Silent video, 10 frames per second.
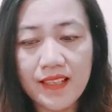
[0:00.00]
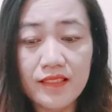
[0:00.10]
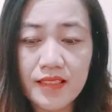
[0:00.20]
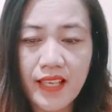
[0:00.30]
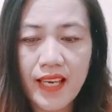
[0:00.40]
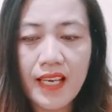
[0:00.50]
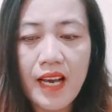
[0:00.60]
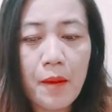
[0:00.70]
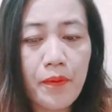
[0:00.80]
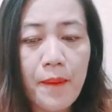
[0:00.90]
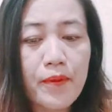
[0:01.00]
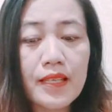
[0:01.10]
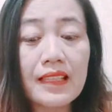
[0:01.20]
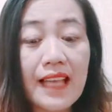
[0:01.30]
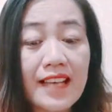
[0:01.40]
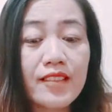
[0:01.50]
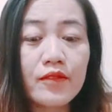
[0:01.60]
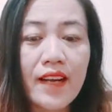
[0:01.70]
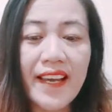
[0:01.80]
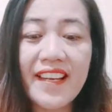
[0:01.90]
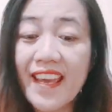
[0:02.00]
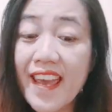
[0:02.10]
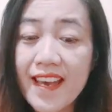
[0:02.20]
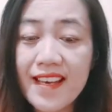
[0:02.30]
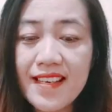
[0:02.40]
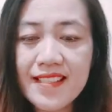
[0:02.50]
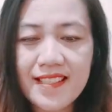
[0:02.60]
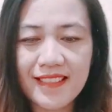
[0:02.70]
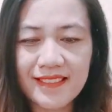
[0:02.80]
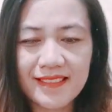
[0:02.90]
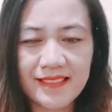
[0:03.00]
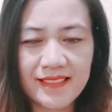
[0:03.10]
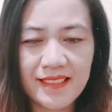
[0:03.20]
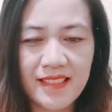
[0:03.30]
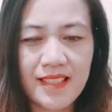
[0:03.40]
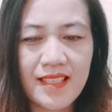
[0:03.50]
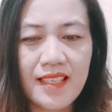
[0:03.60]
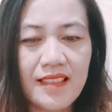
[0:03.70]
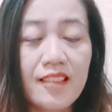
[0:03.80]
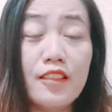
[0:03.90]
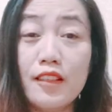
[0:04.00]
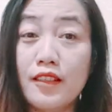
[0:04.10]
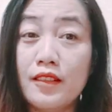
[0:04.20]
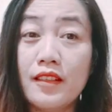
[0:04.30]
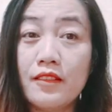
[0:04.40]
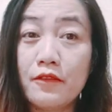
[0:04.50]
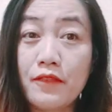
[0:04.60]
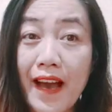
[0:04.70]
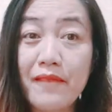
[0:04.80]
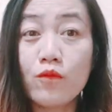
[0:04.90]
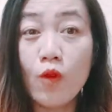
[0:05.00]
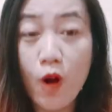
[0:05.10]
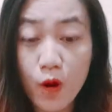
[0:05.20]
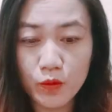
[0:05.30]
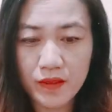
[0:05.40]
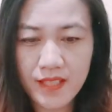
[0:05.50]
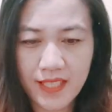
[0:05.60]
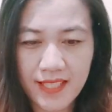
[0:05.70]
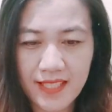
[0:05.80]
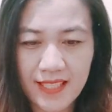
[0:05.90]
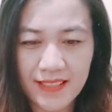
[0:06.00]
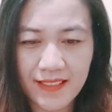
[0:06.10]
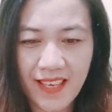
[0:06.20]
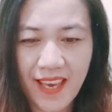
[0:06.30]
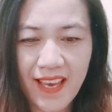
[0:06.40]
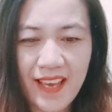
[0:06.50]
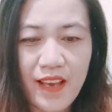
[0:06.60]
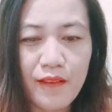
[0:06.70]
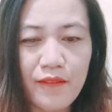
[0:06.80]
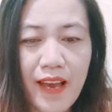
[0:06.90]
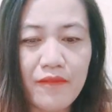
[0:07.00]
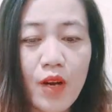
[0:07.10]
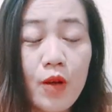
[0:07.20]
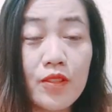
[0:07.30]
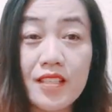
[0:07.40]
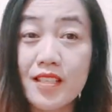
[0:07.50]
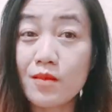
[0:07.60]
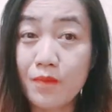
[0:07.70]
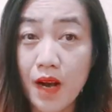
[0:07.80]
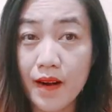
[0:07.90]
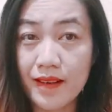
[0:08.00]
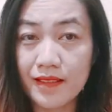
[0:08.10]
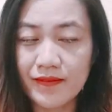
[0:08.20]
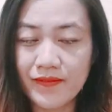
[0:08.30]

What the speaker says: Okay, a proper glass of wine is 5 ounces, okay? 5 ounces per.